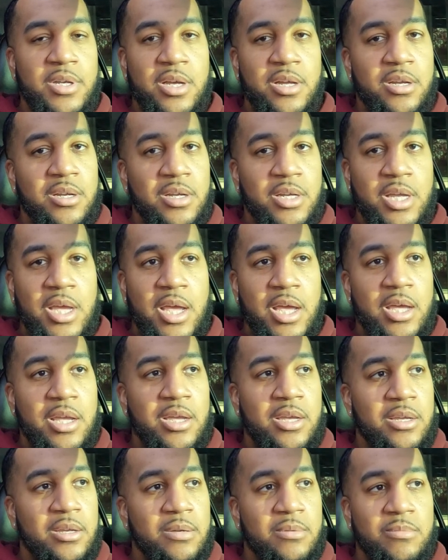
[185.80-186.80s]

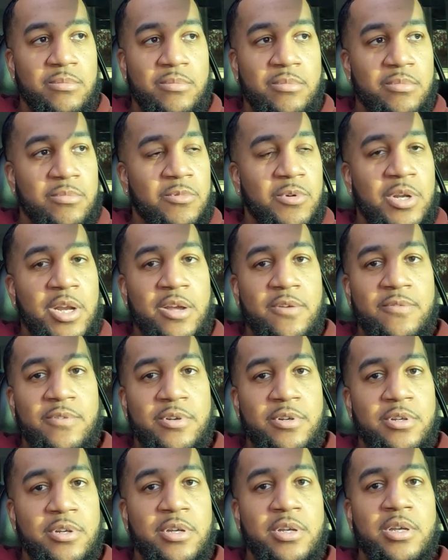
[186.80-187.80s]
100K,
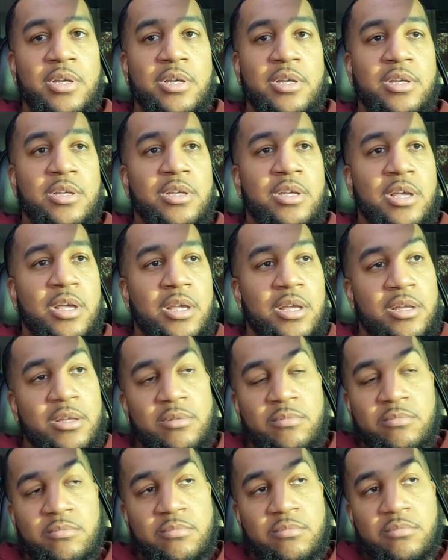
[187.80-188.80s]
whatever,
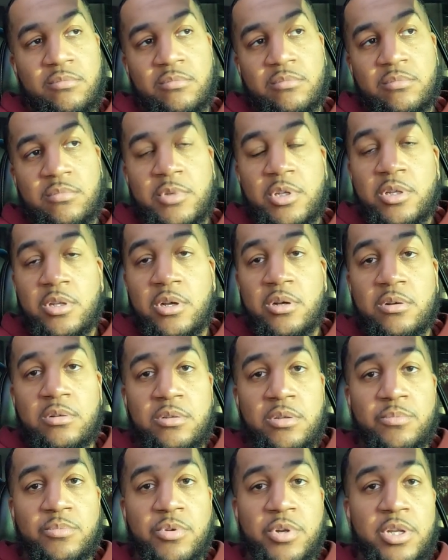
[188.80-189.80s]
and you know,
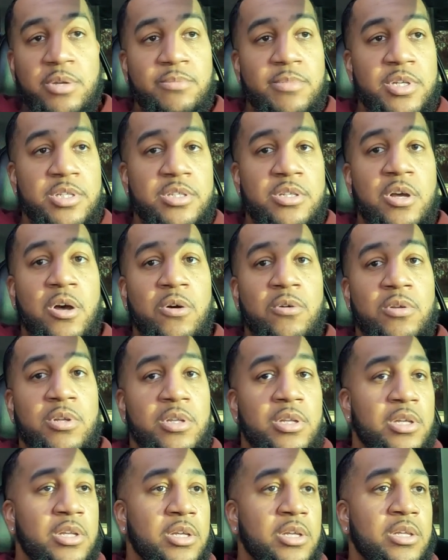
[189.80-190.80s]
you pretty much golden.
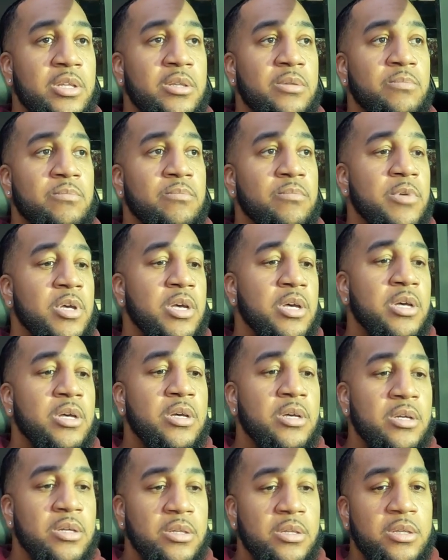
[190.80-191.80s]
And
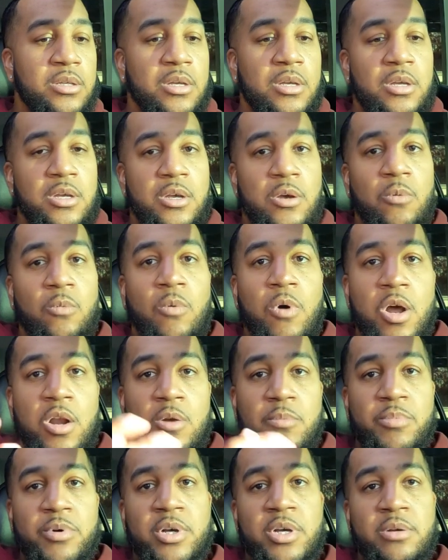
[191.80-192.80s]
then water
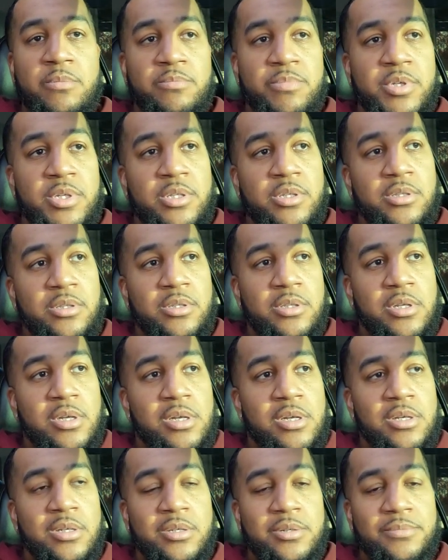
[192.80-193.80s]
pump and
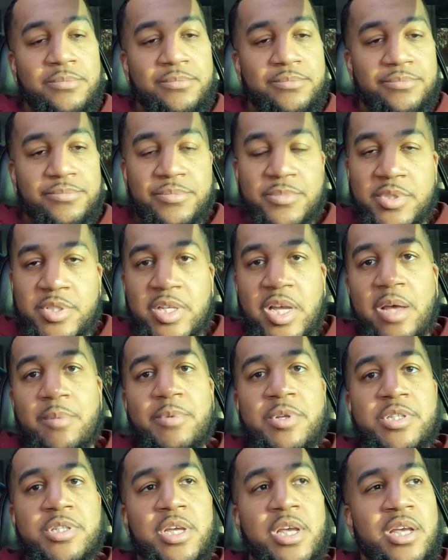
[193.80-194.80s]

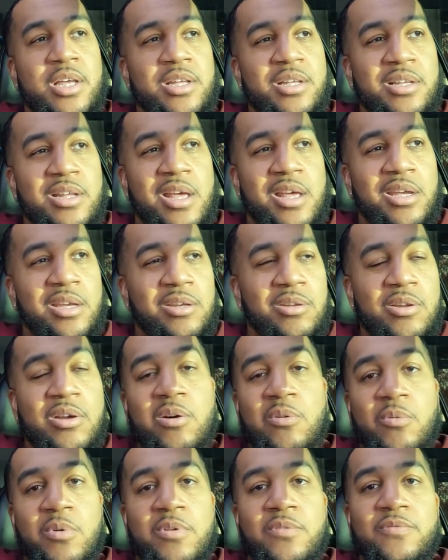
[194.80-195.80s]
timing chain at, you know,
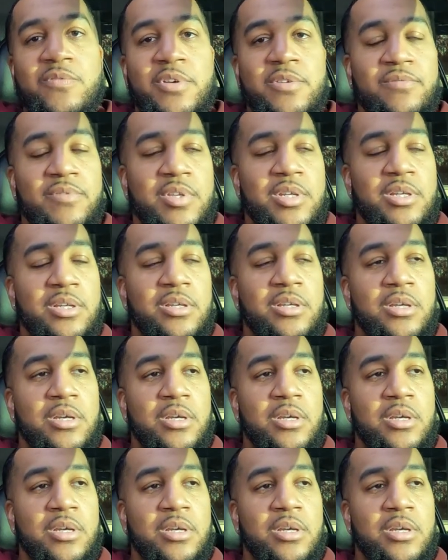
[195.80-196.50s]
150,